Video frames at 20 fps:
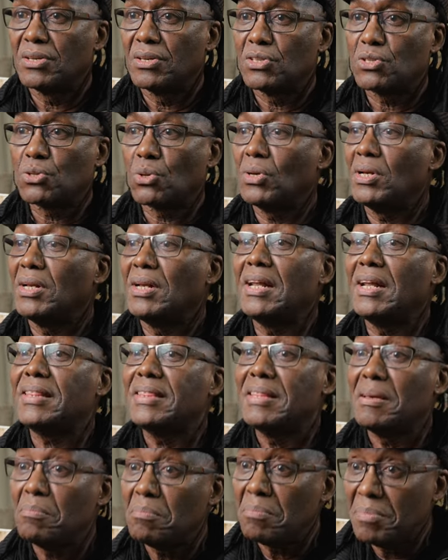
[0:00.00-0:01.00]
So
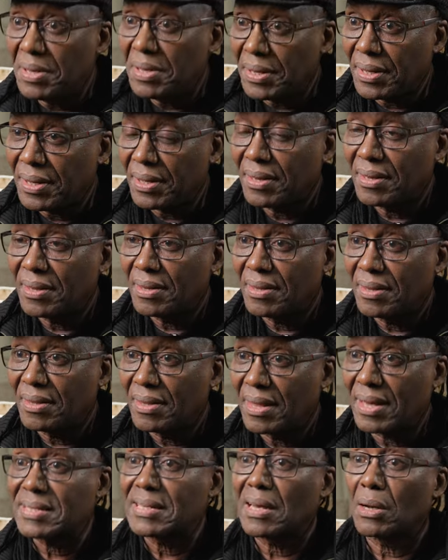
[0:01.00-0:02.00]
let them be.
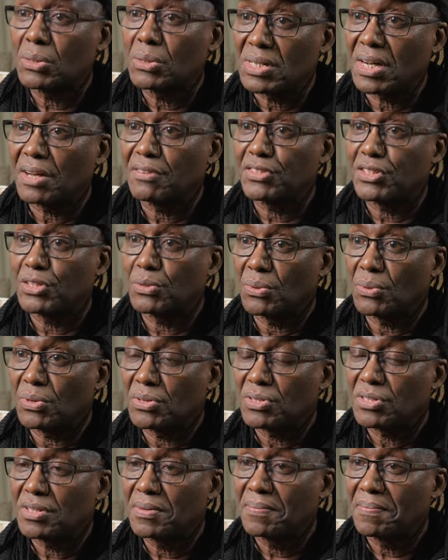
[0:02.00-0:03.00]
That's how tough she
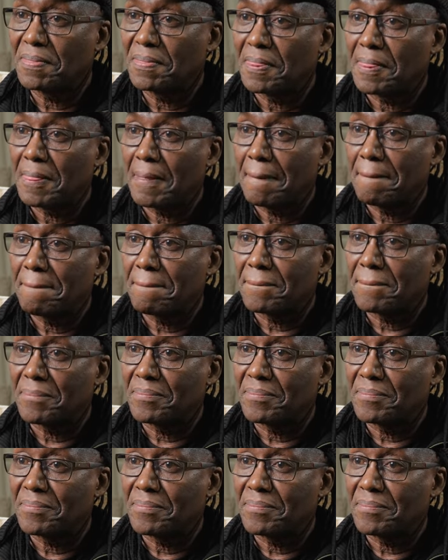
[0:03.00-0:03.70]
was. Wow.